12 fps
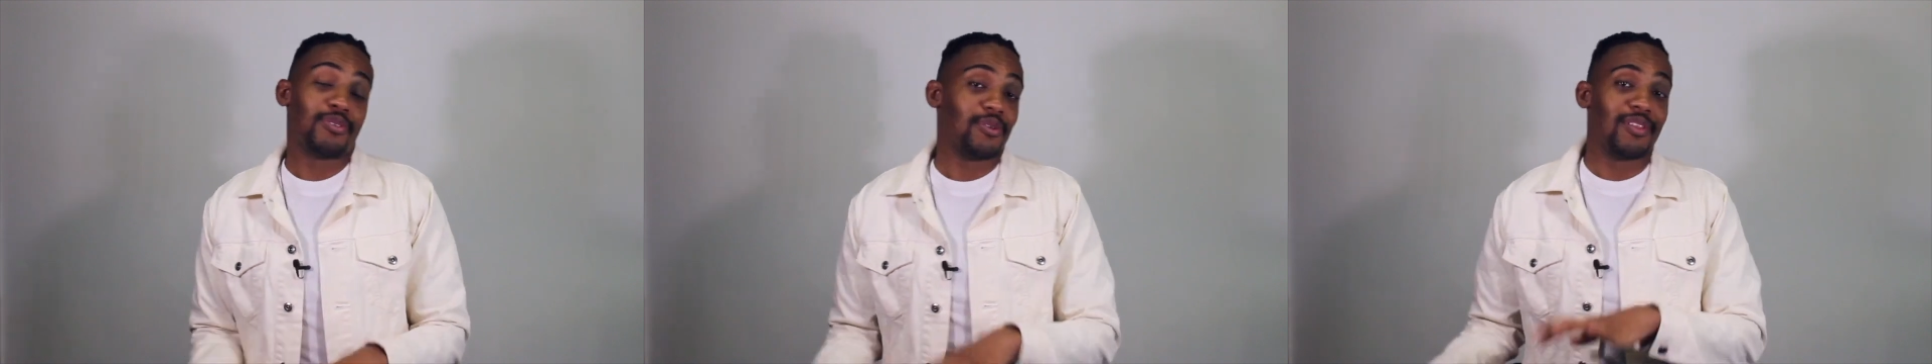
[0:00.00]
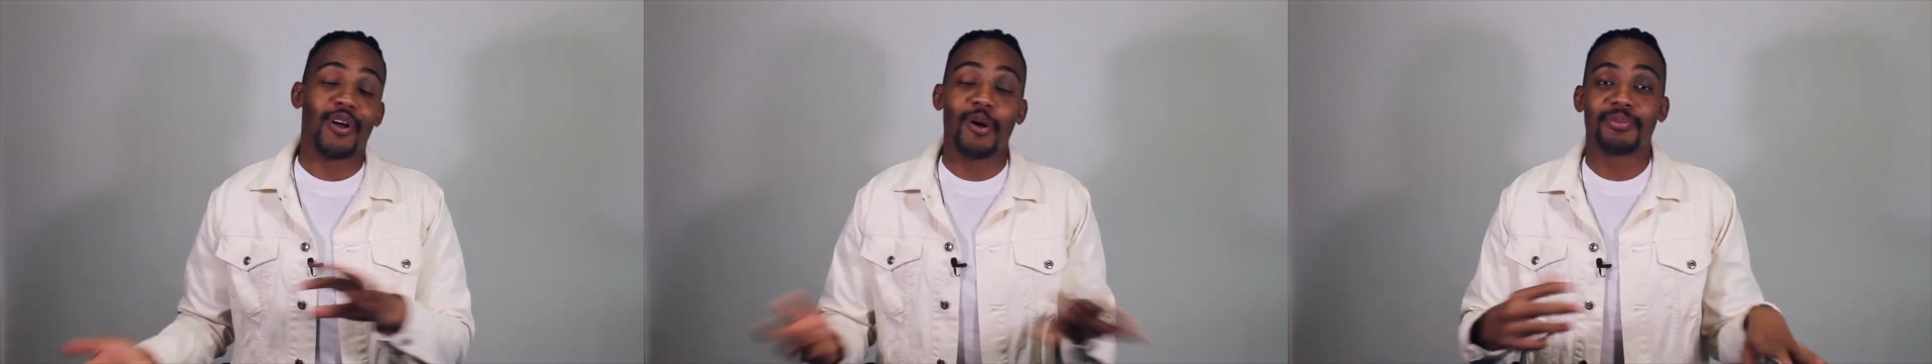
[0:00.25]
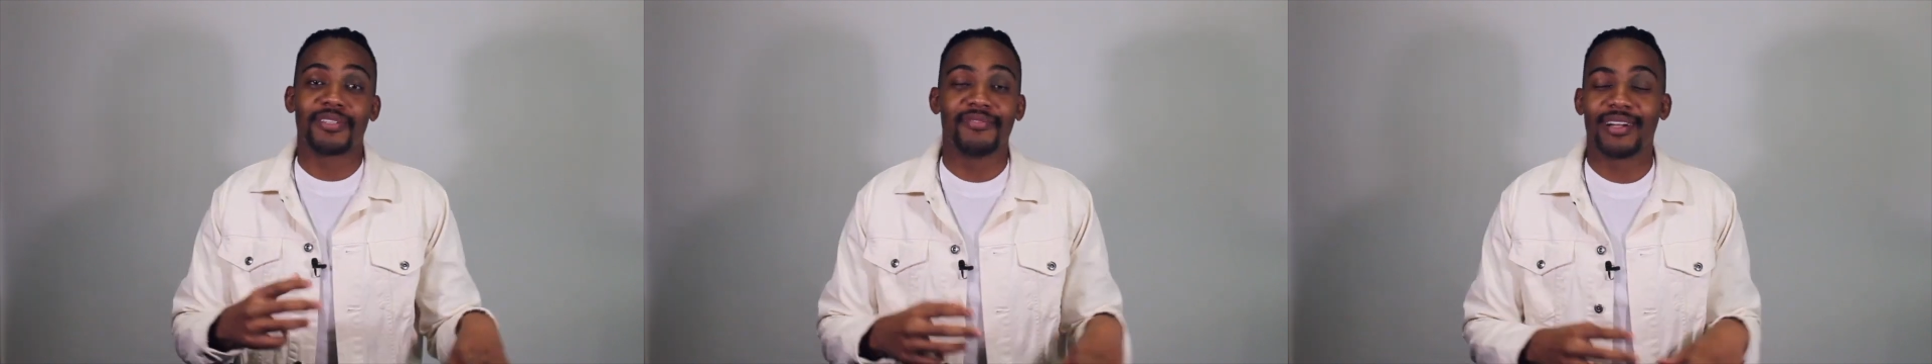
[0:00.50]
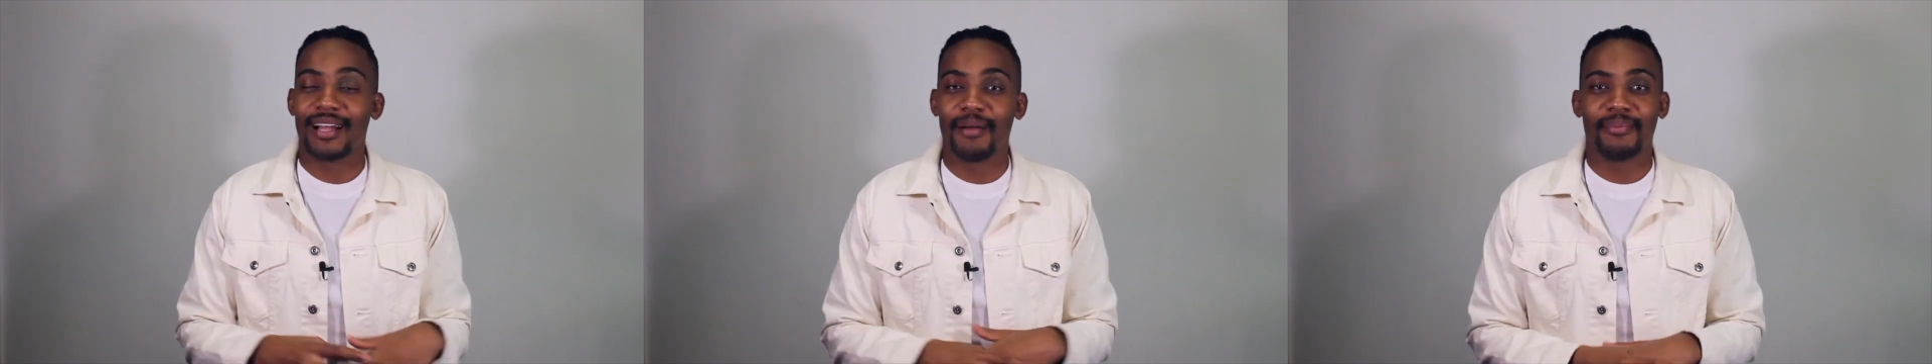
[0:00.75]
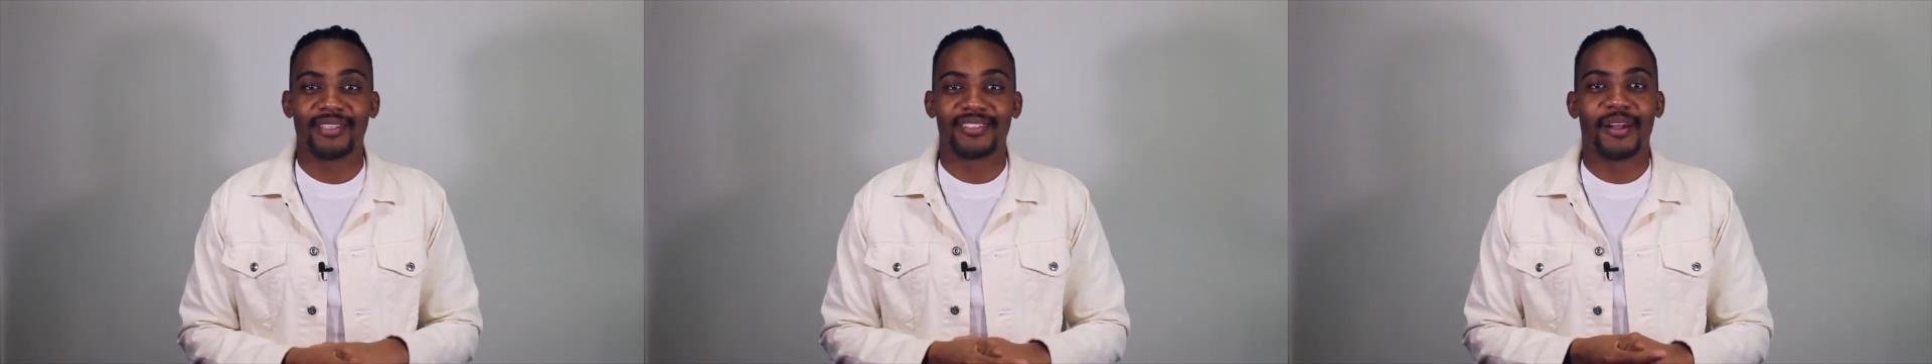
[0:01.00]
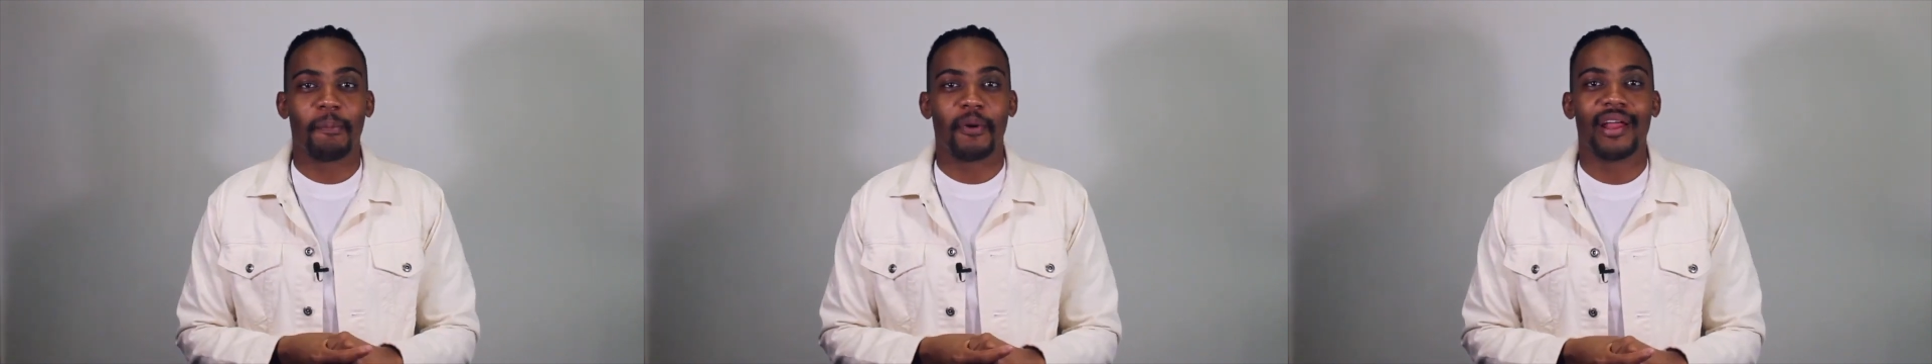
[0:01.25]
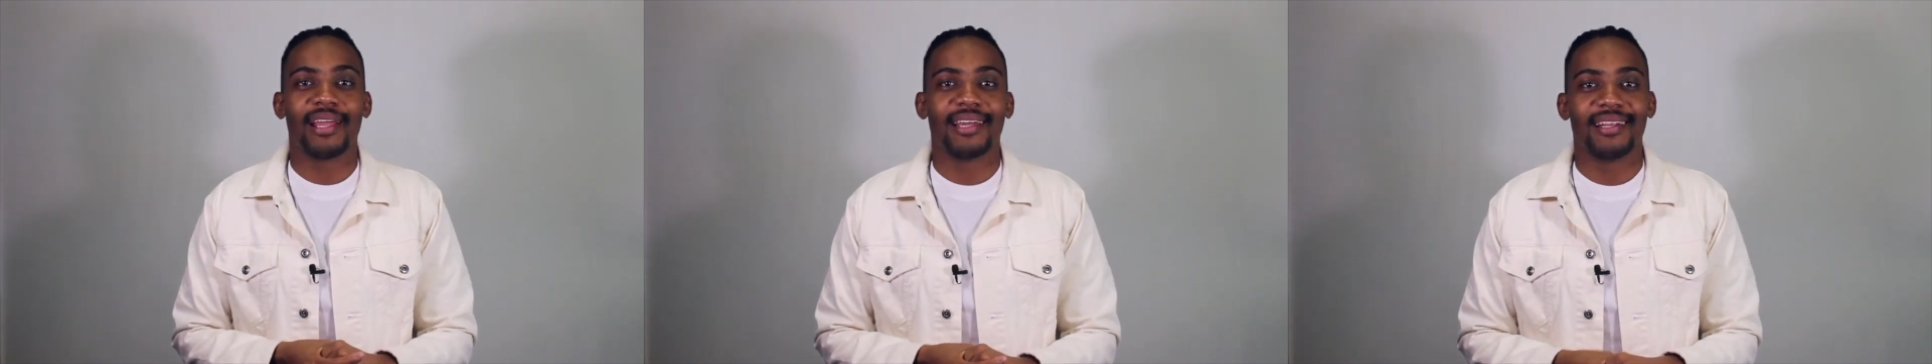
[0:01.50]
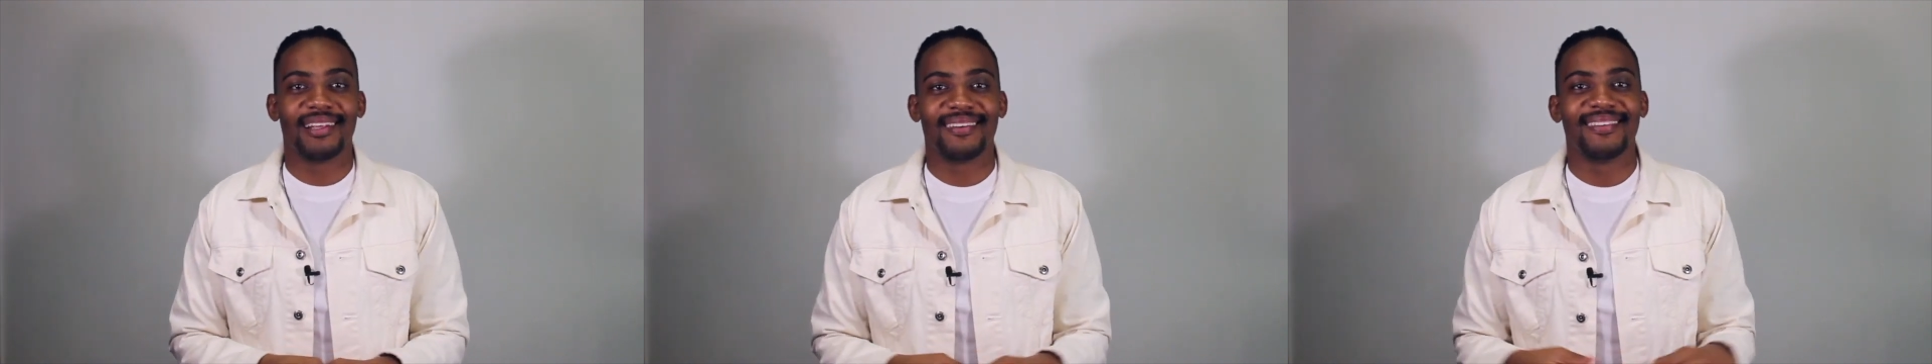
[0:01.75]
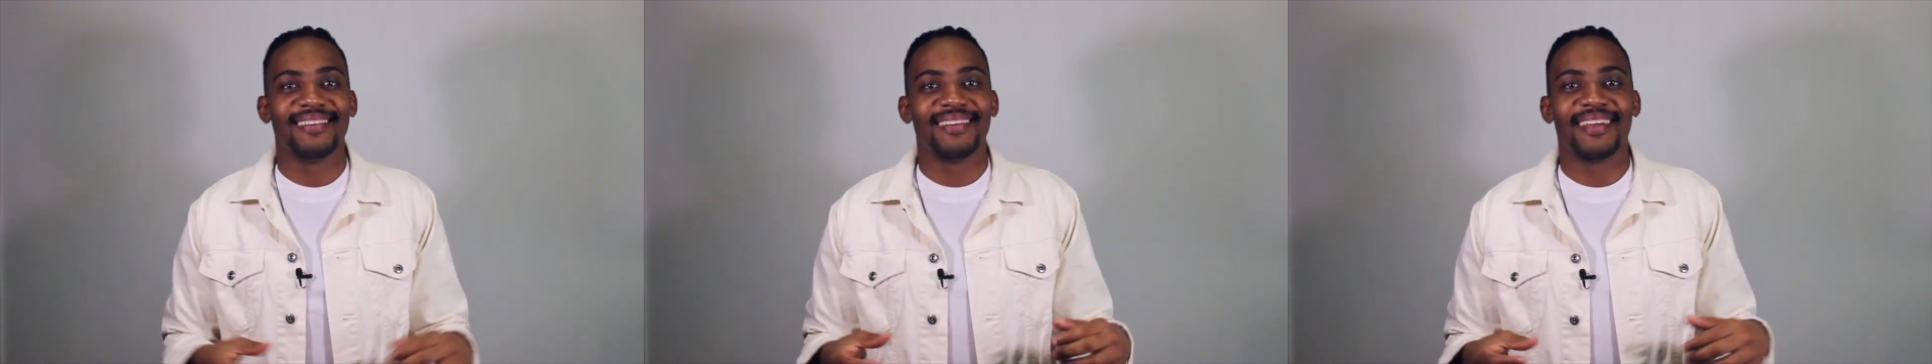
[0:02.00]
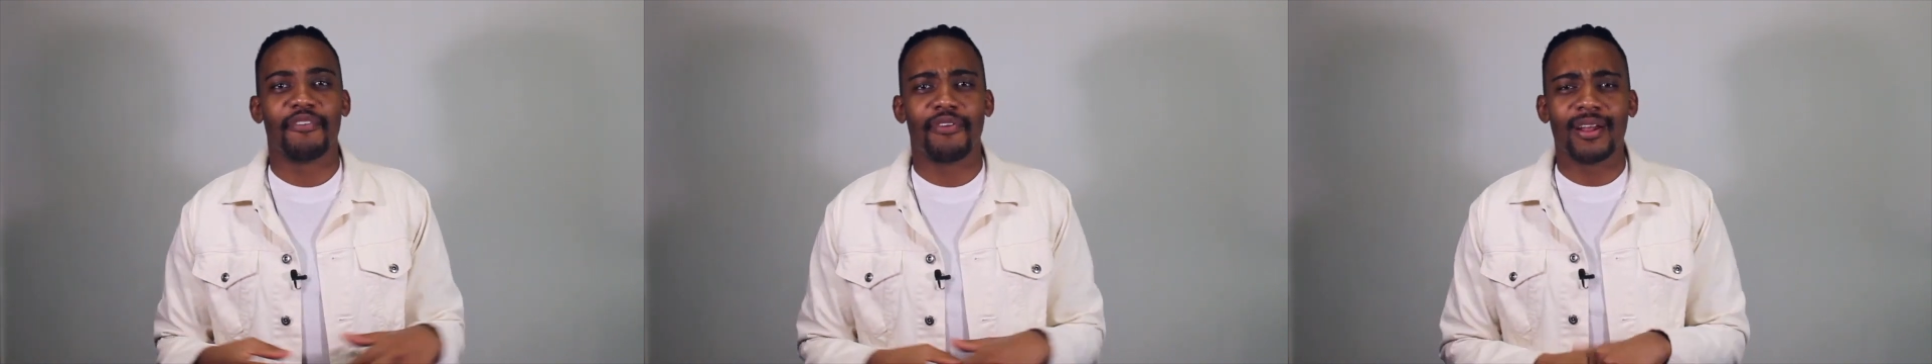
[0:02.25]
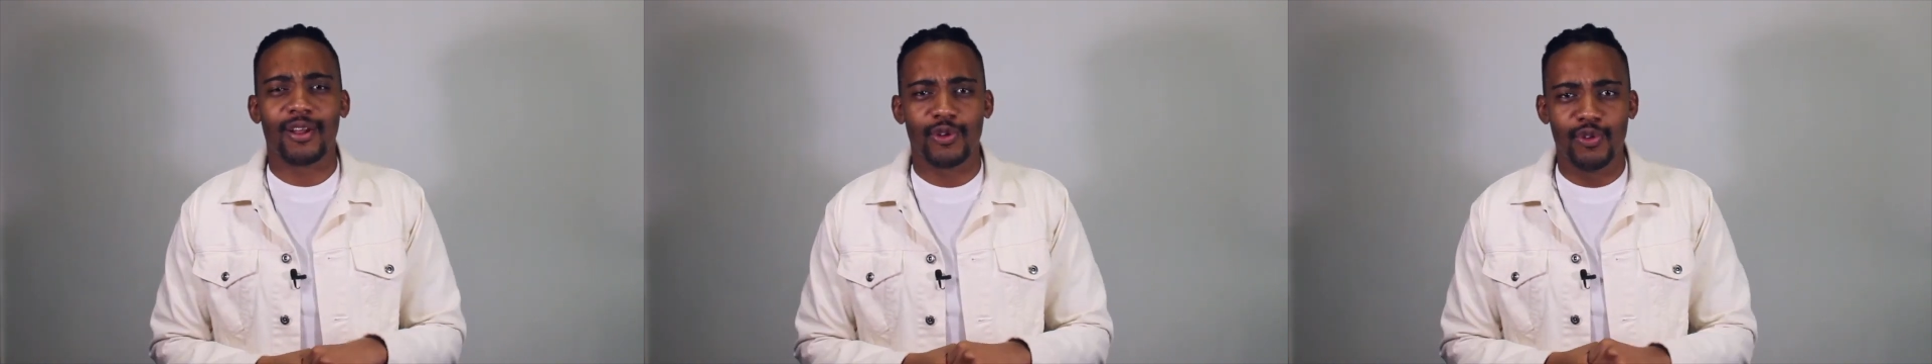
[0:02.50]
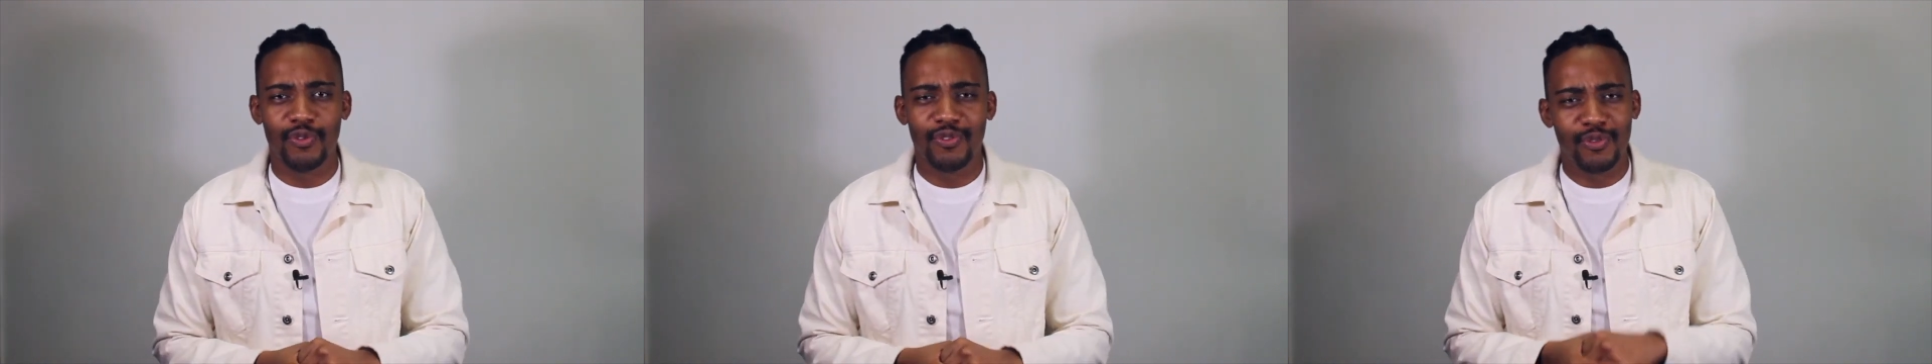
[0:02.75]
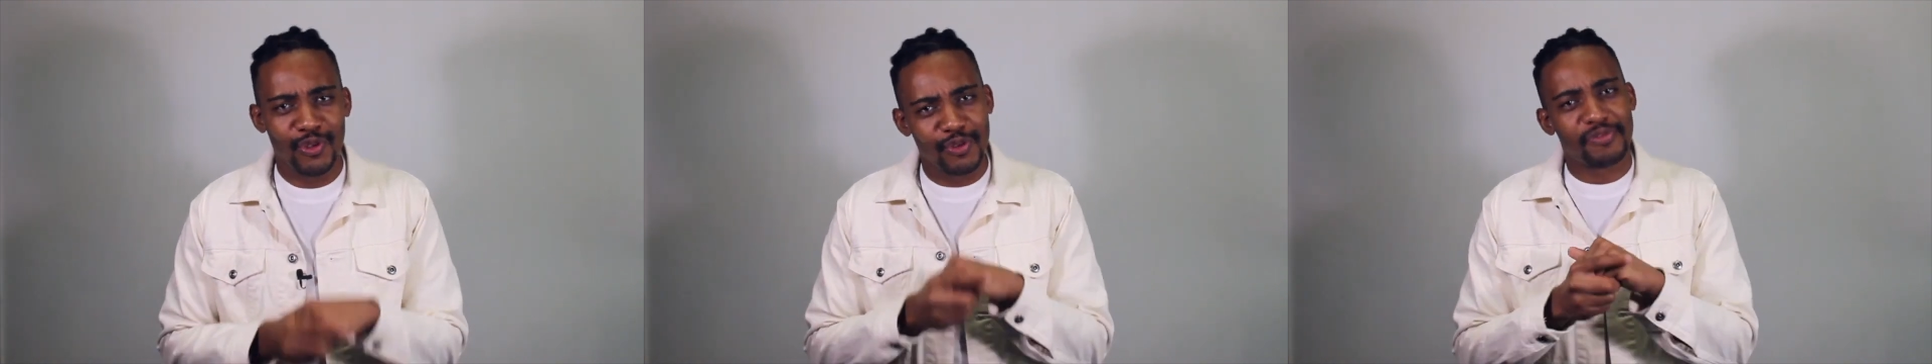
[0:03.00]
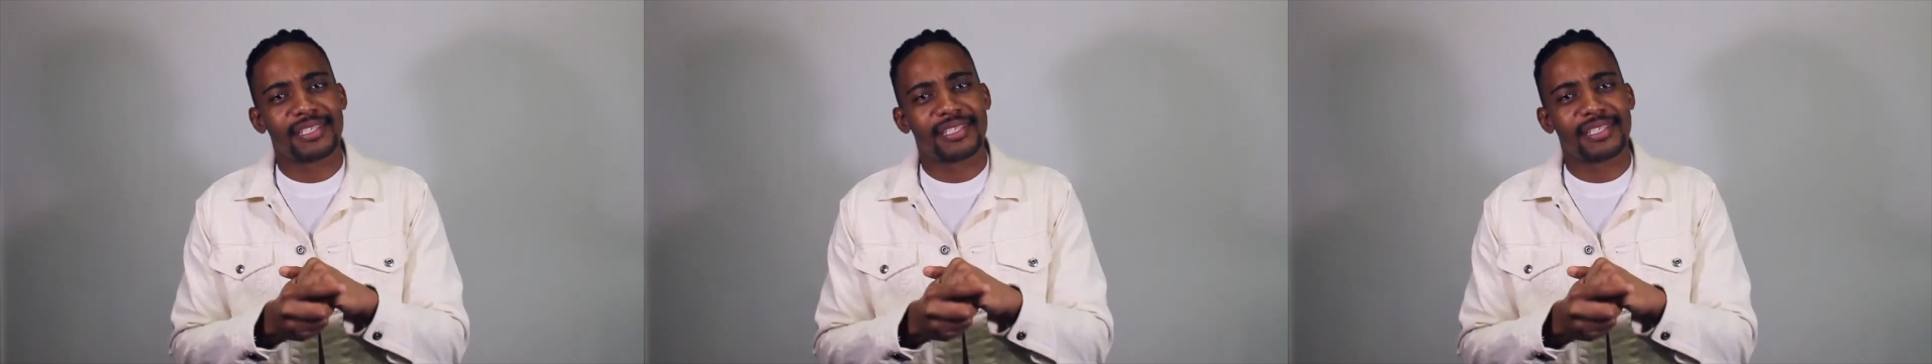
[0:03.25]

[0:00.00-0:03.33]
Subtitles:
so the cops even come and try to break in and find out who you've